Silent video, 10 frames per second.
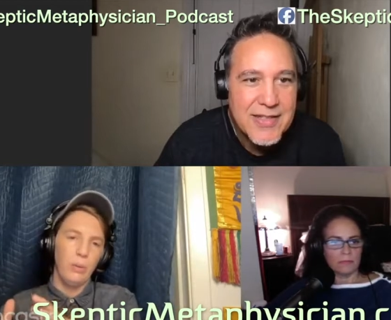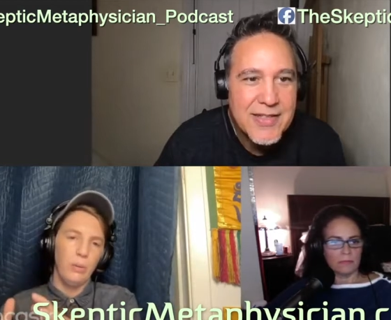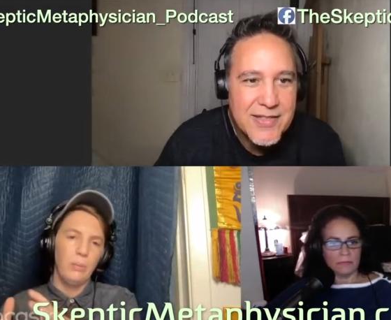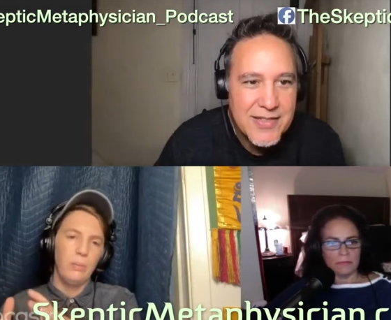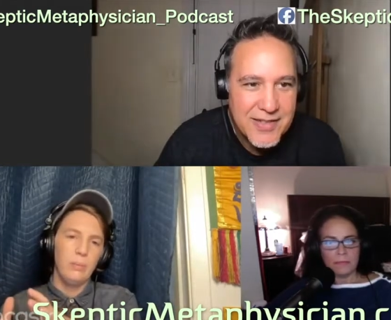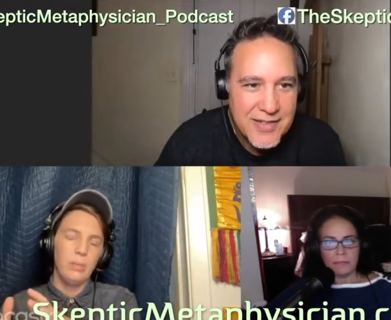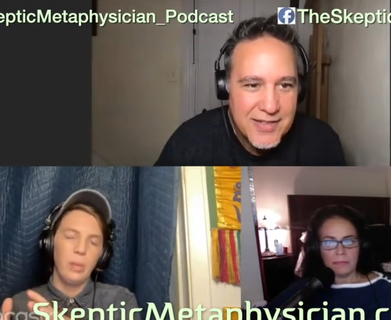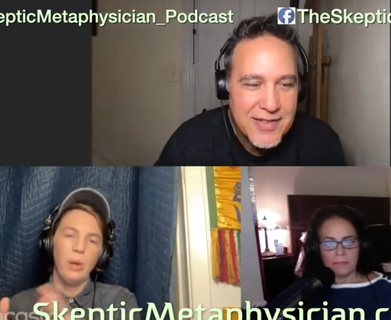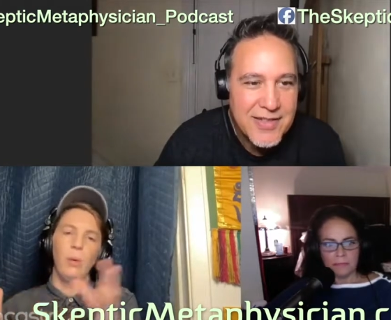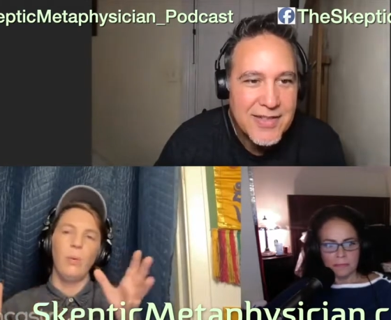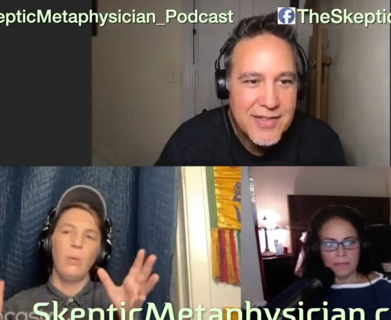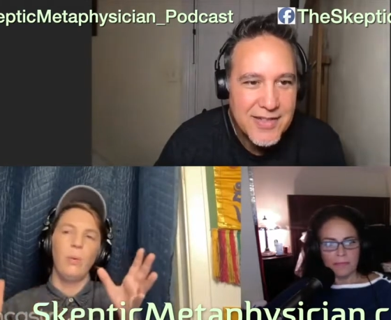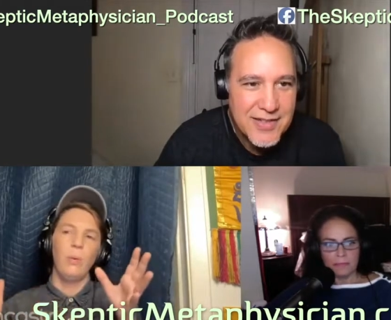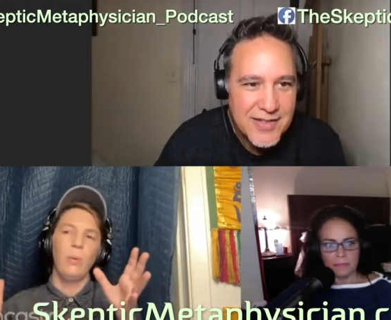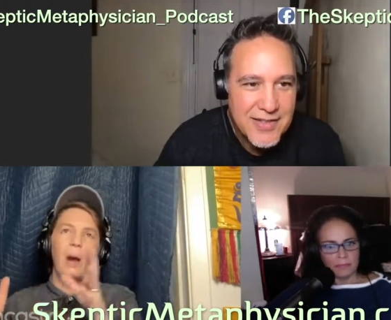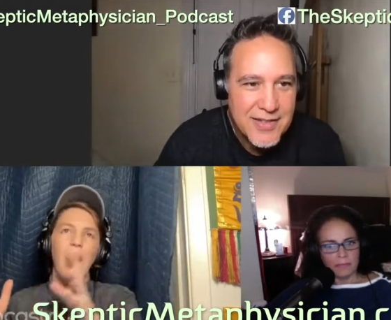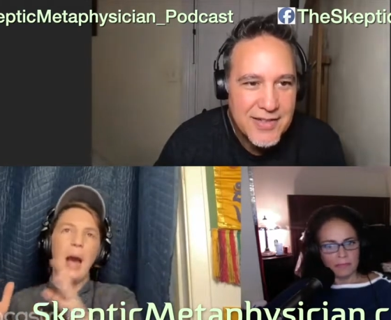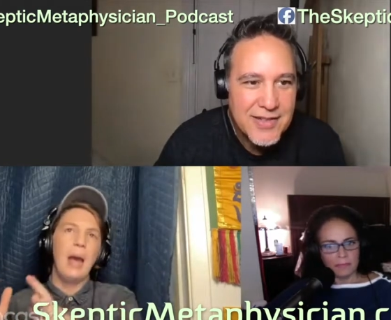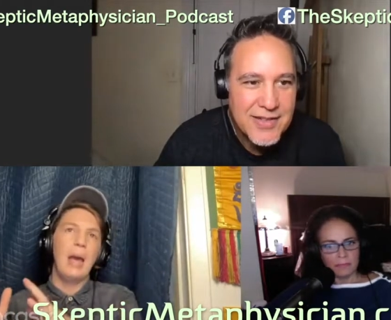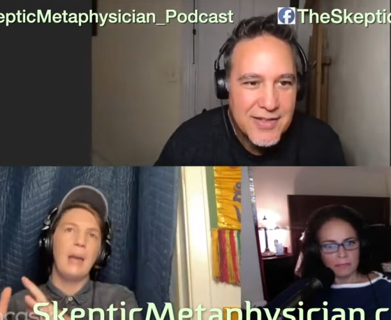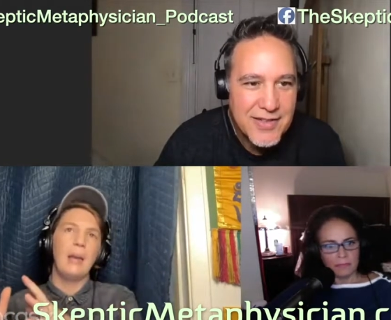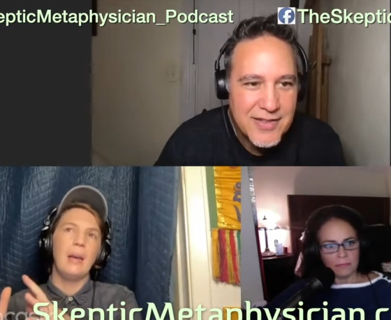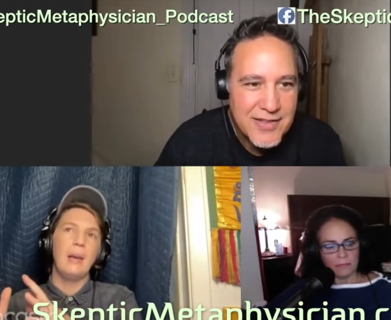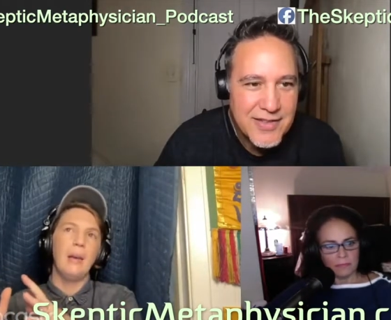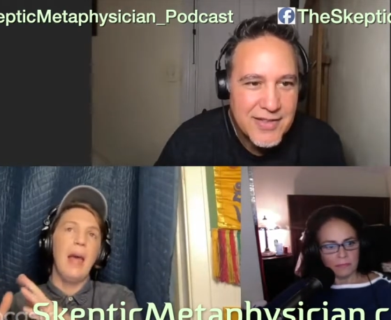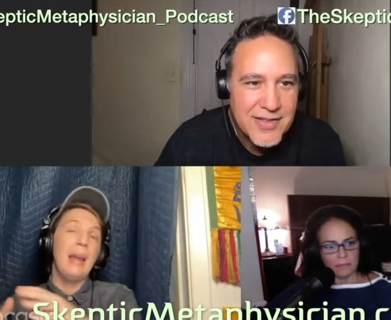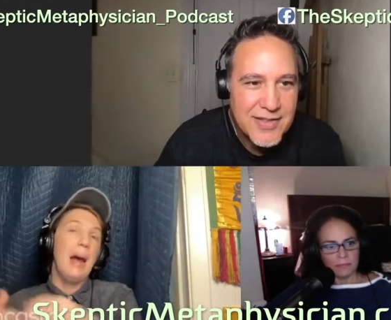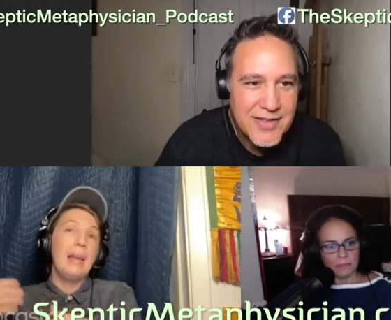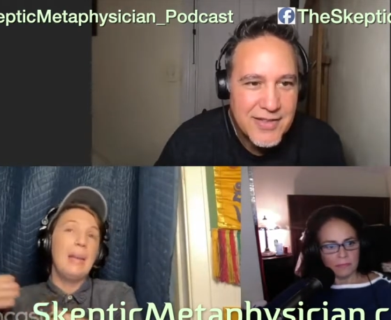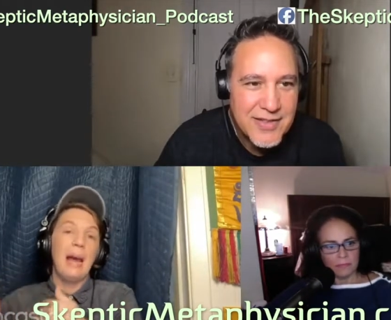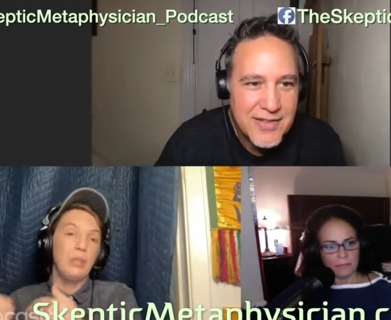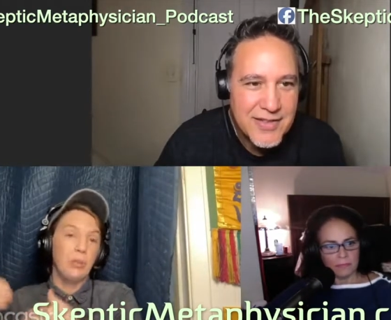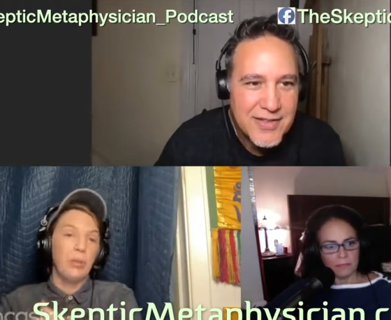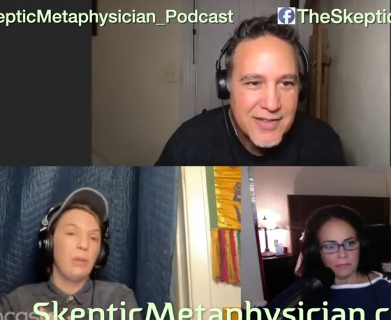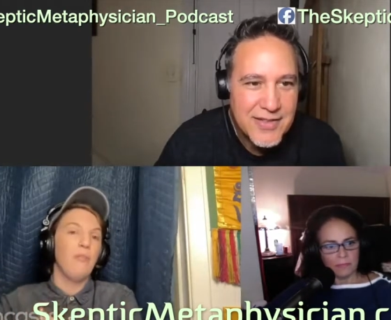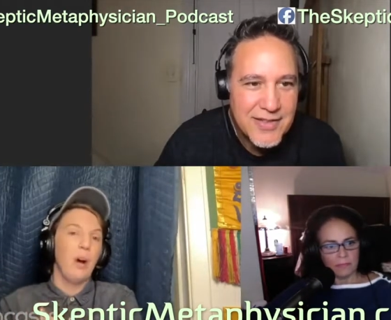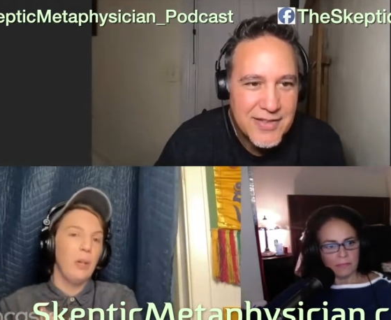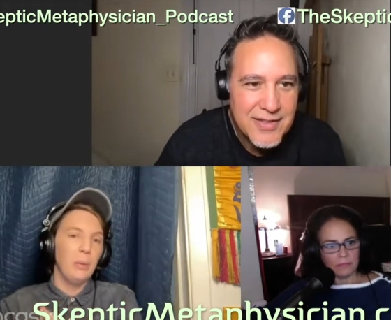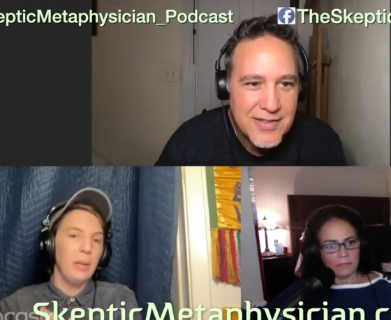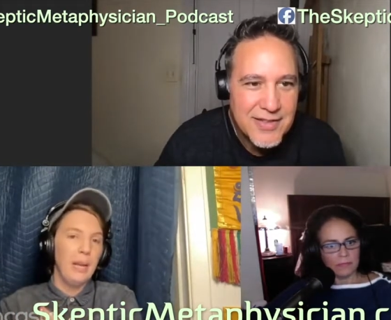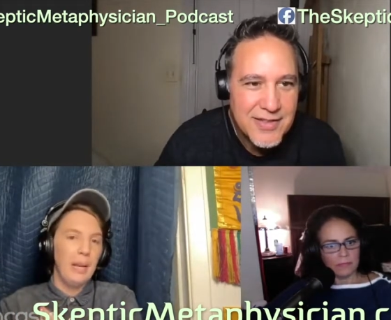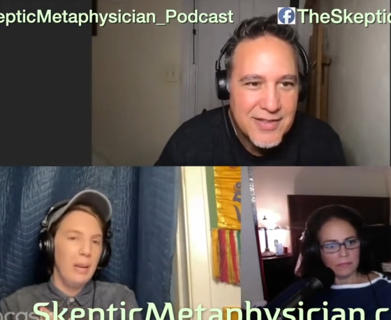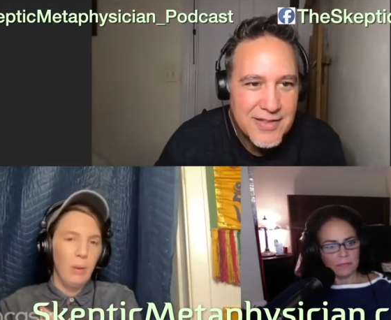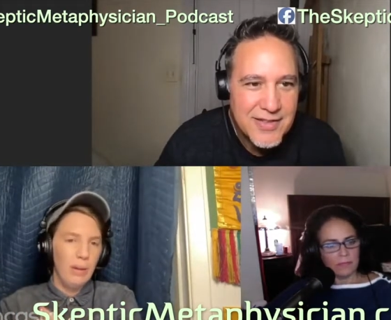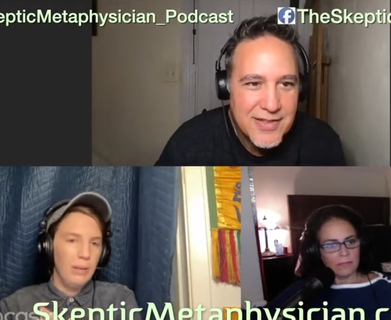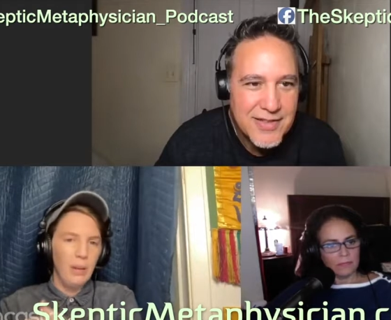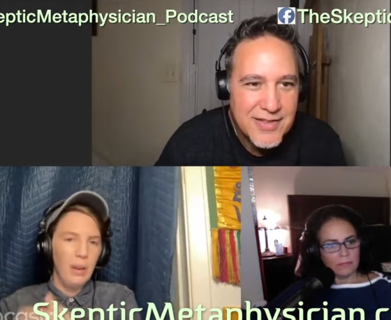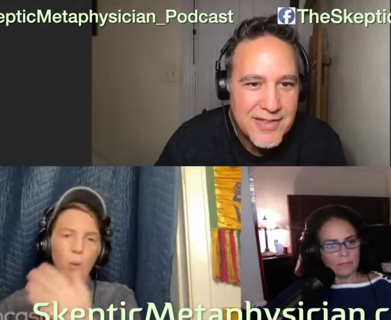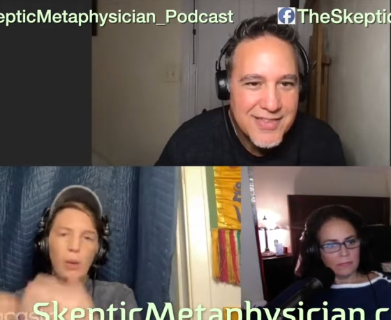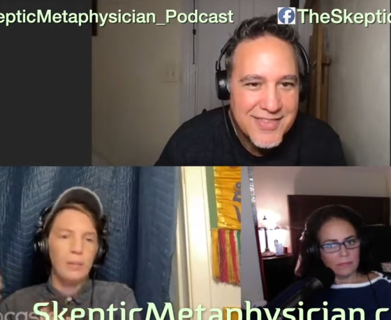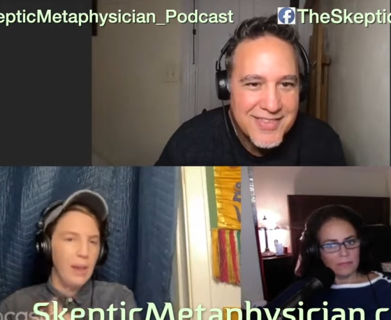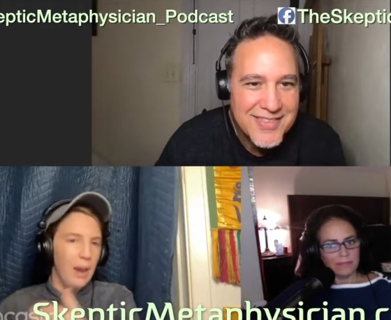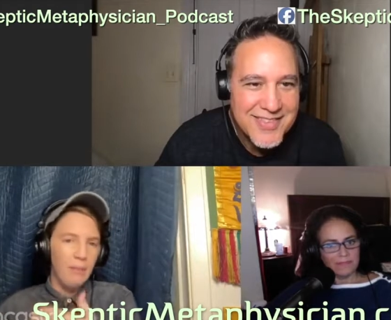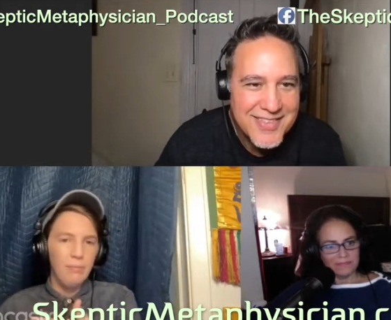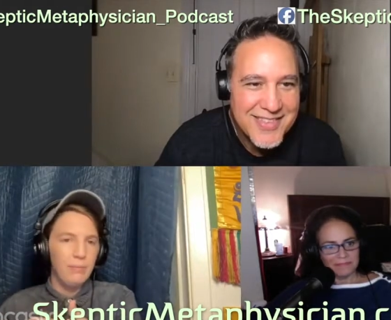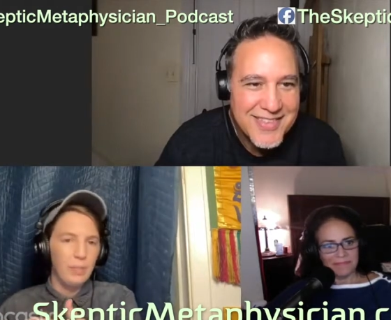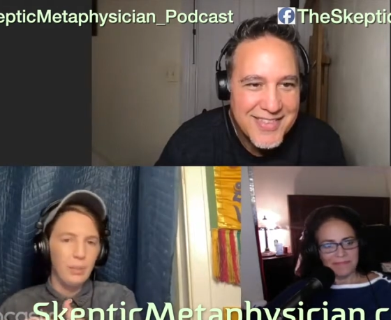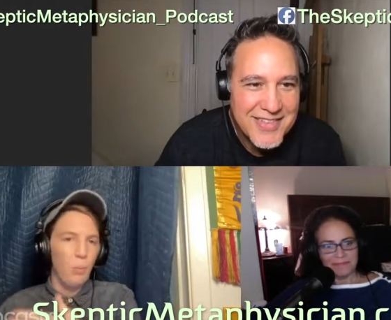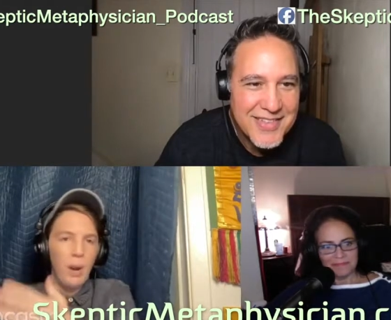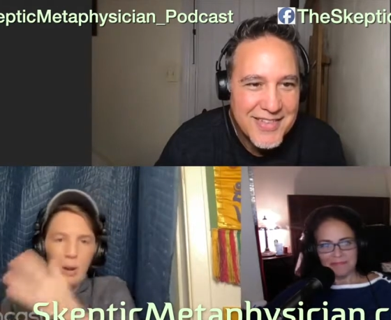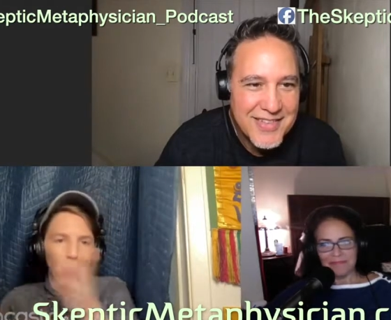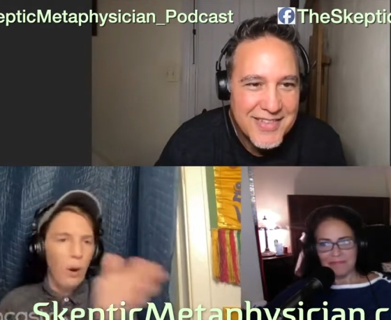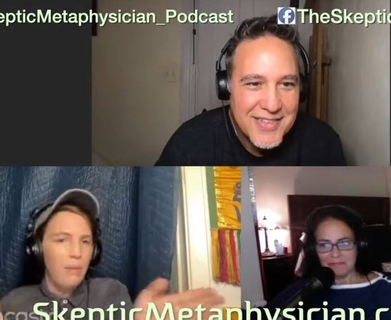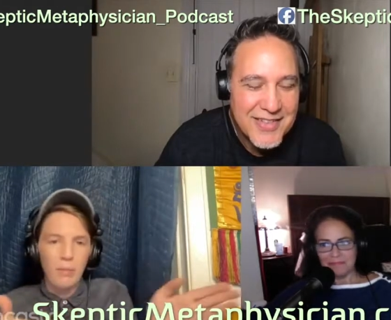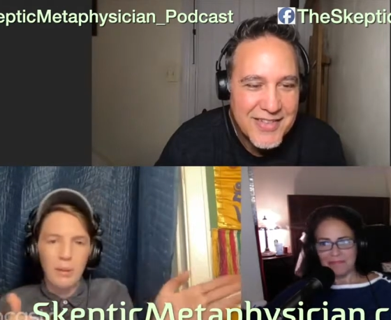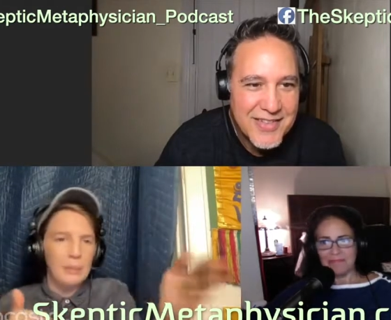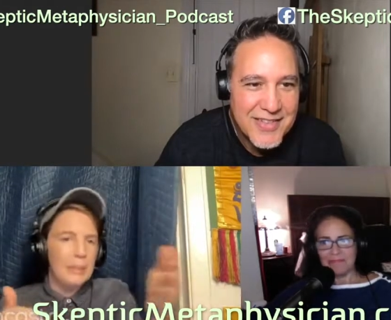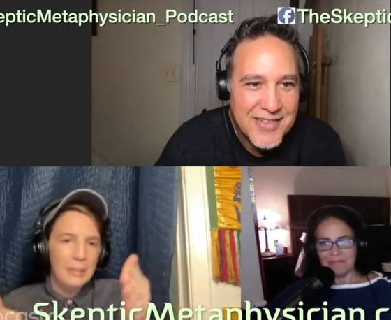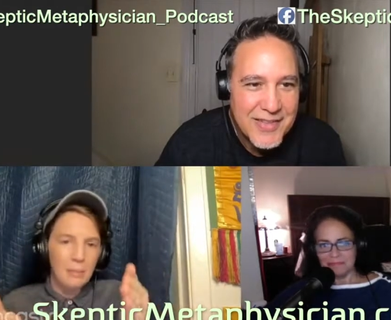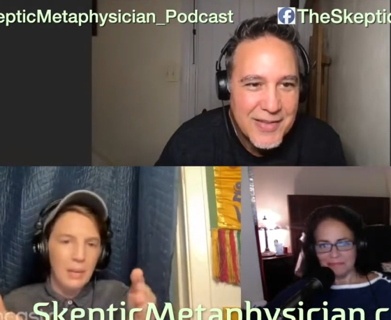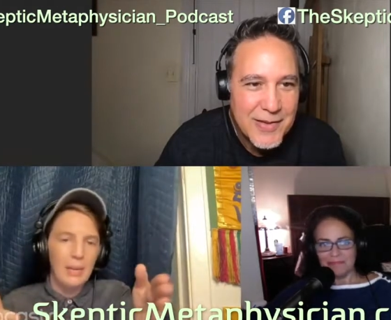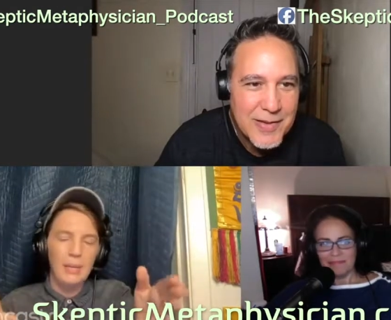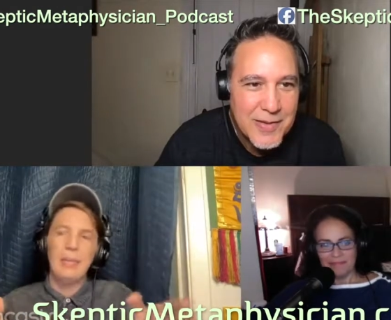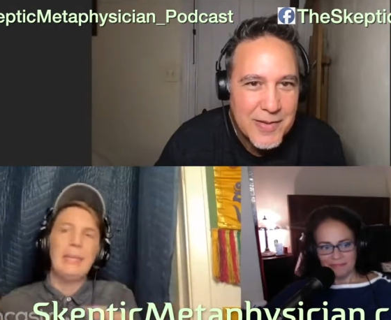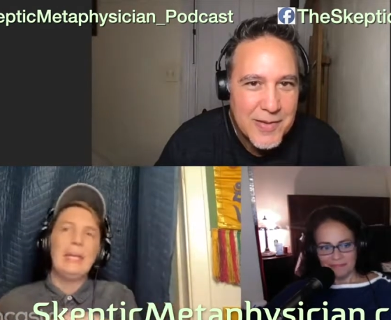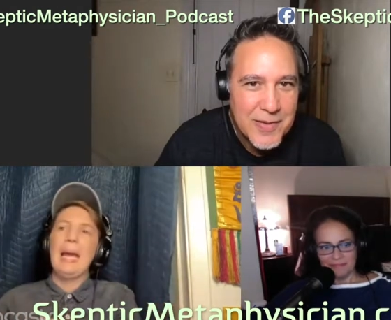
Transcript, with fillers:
Speaker 1: woo. So I and I naturally follow it anyway. I always have, just where wherever mm-hmm. it leads me.